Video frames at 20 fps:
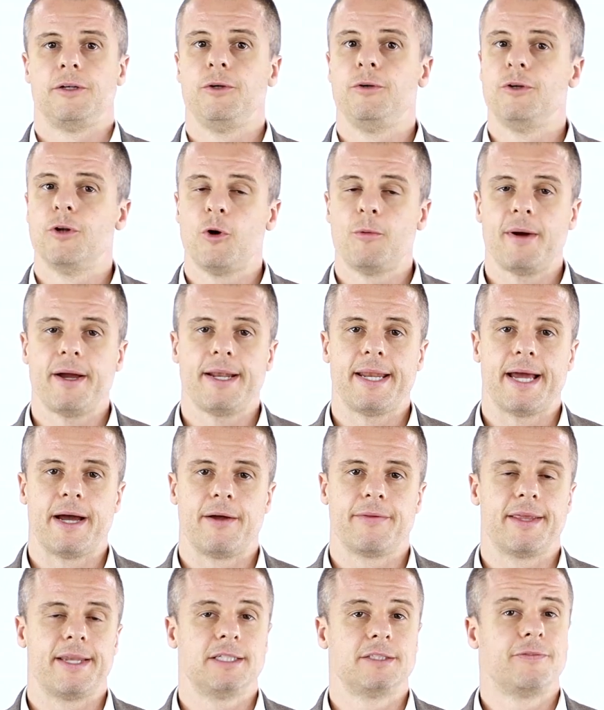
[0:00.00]
You know by now
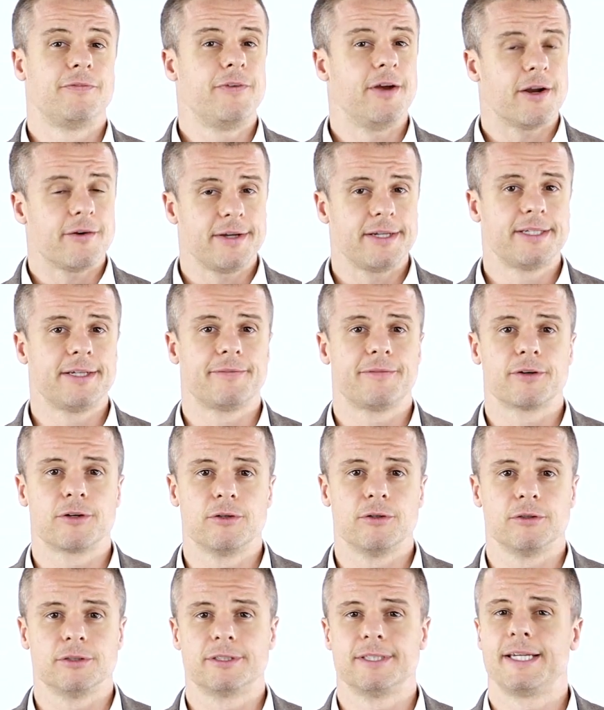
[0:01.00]
that it's very
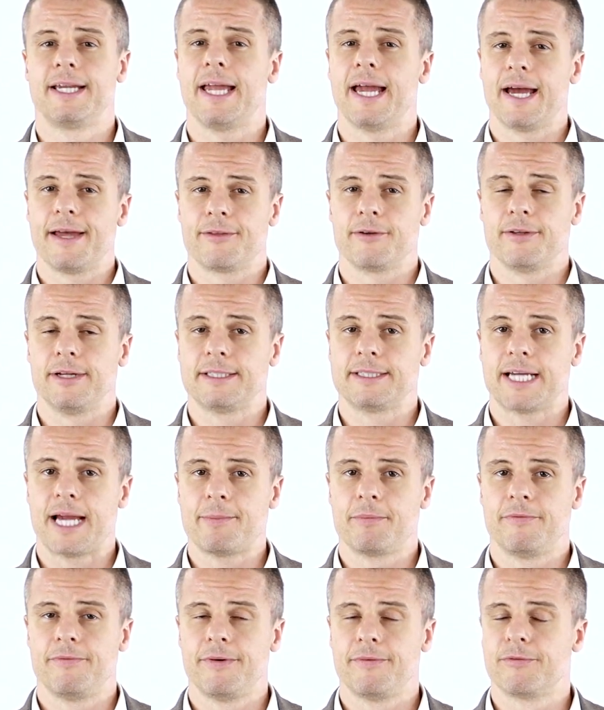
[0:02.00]
difficult to gather that type
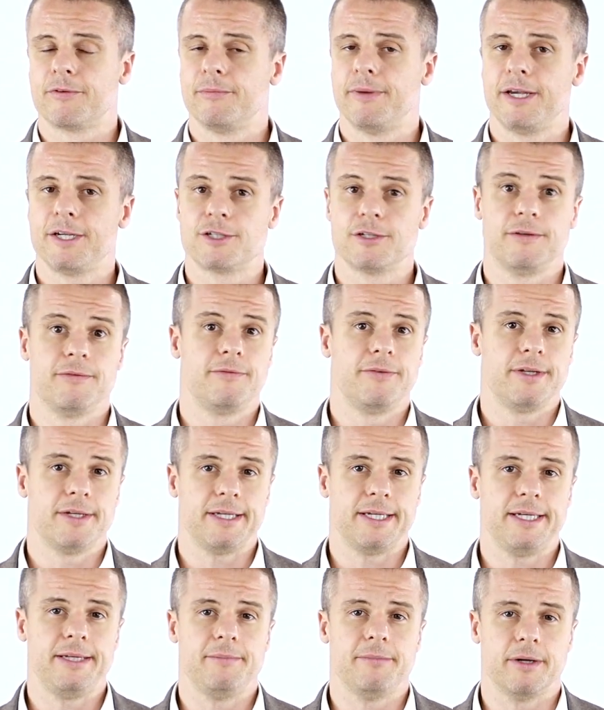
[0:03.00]
of information via
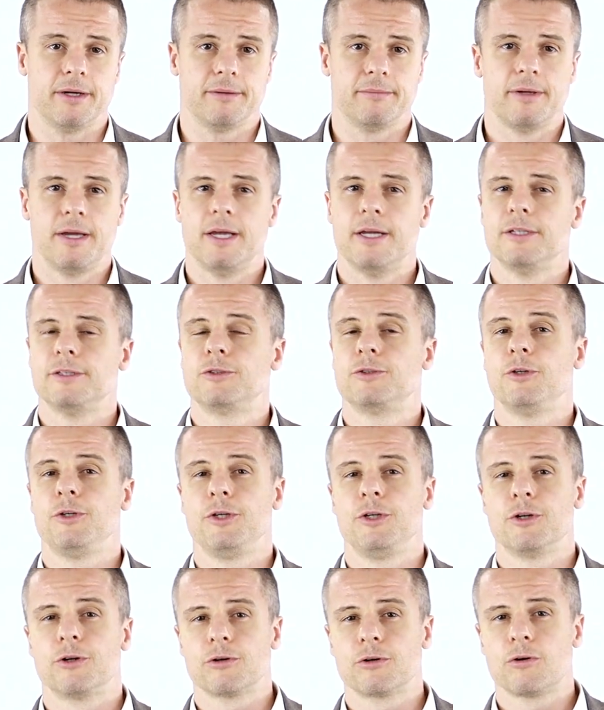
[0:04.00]
email, so
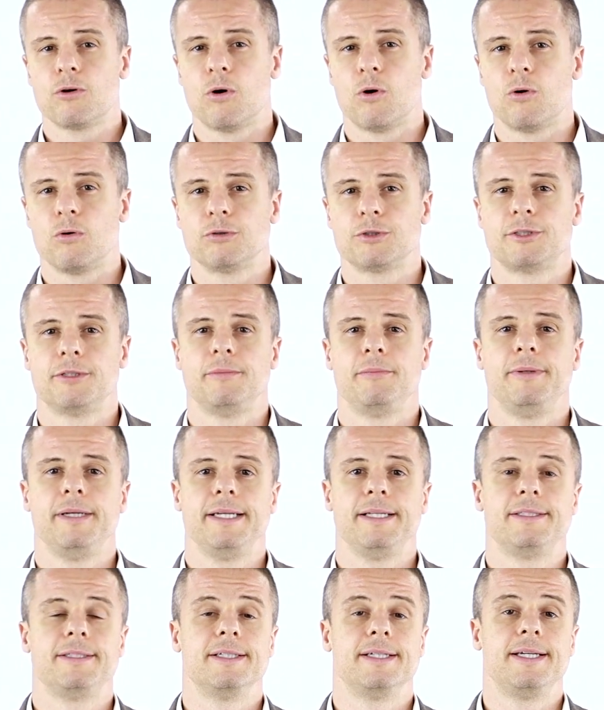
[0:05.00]
your goal should be
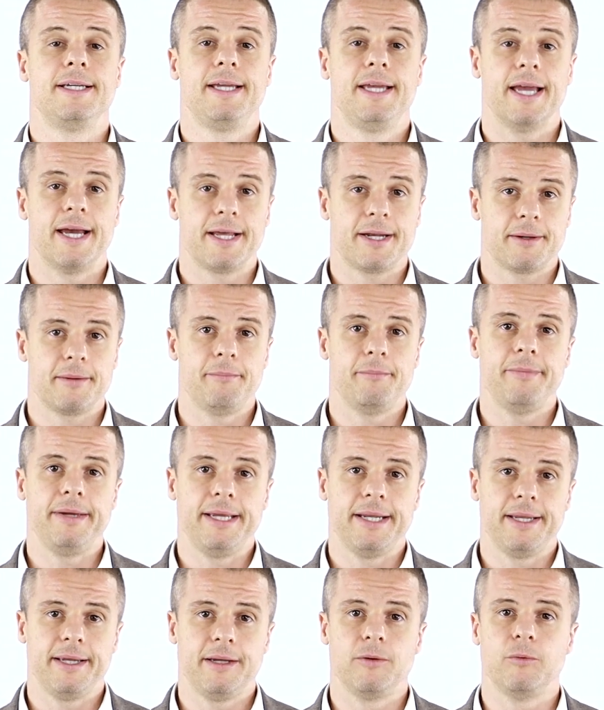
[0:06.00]
to get a
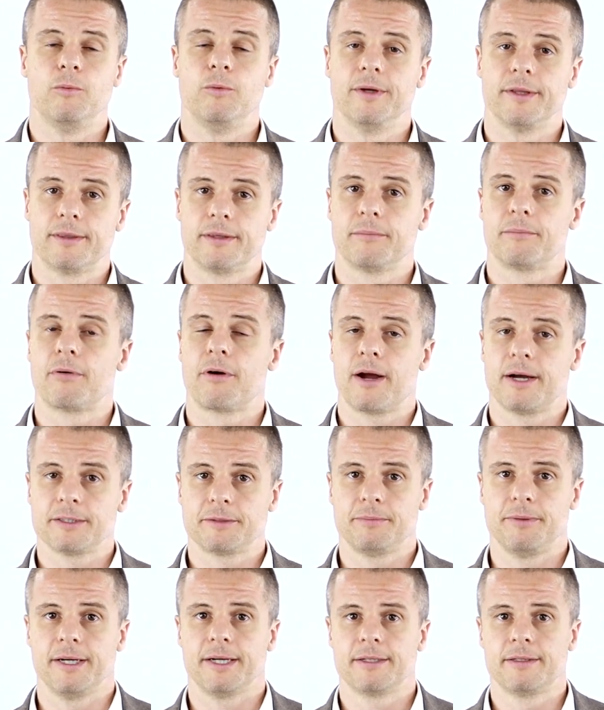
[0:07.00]
meeting with the
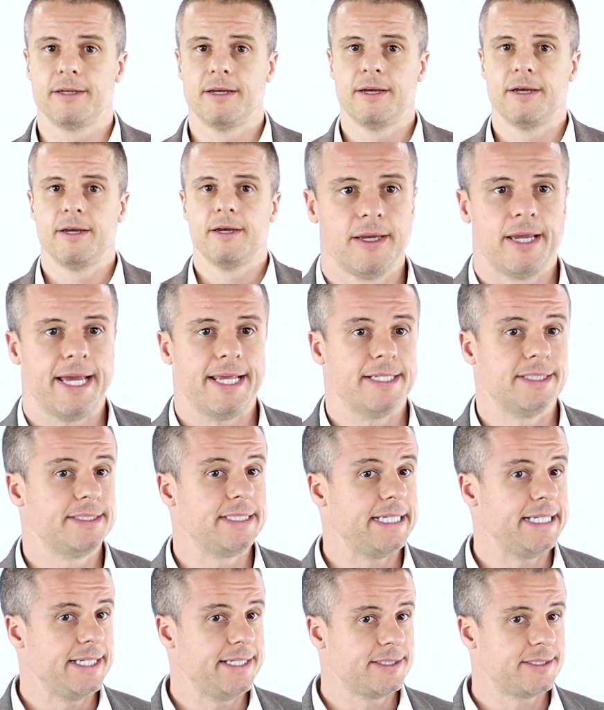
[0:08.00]
prospect. And it's
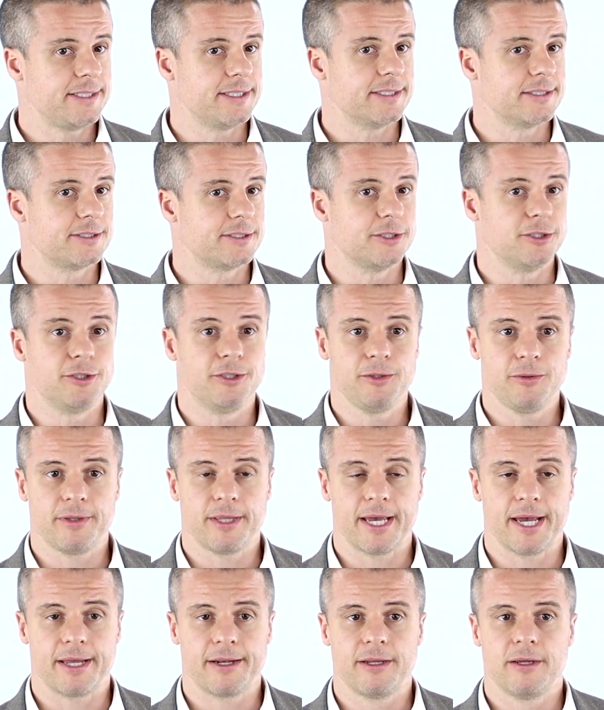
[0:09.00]
easiest to do
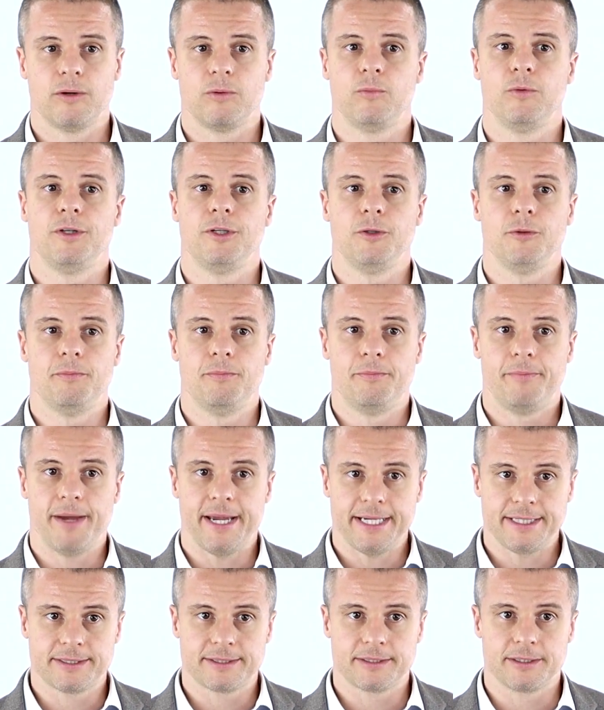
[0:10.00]
that when you
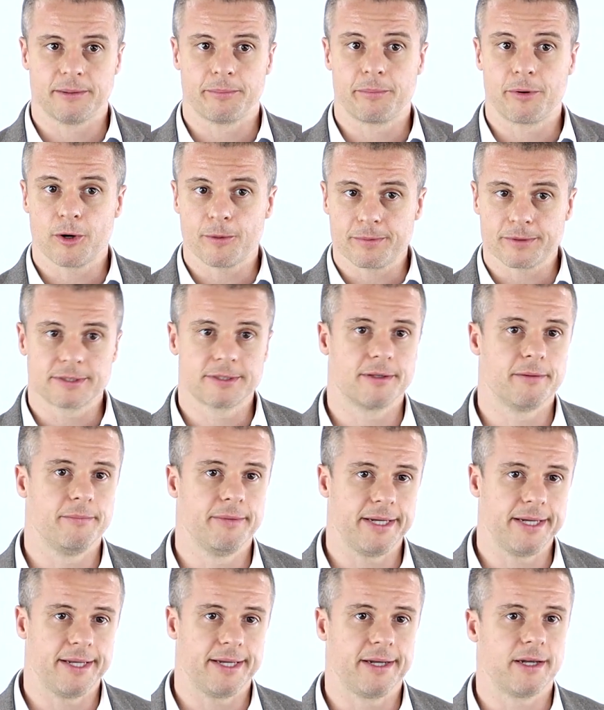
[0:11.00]
base the purpose of the
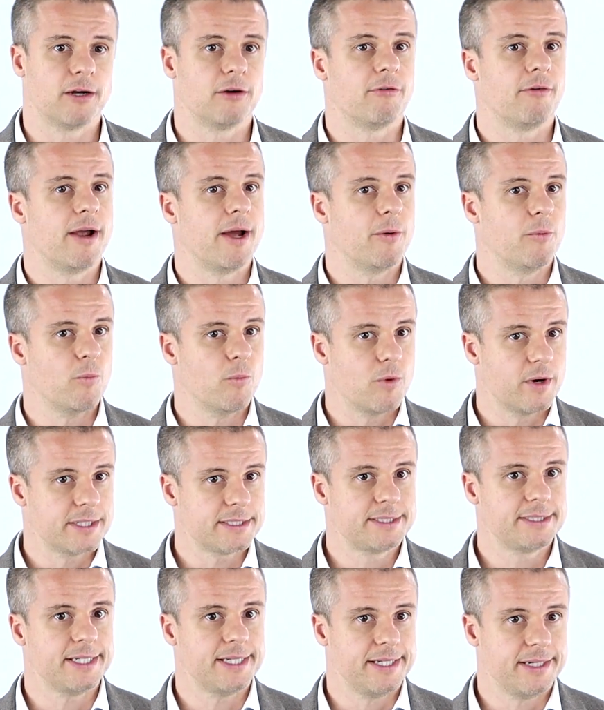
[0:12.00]
meeting around
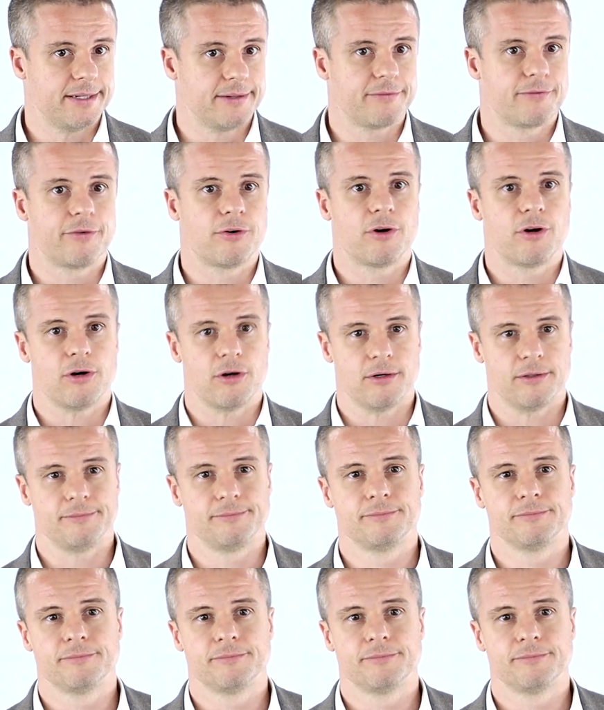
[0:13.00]
what's in it for her.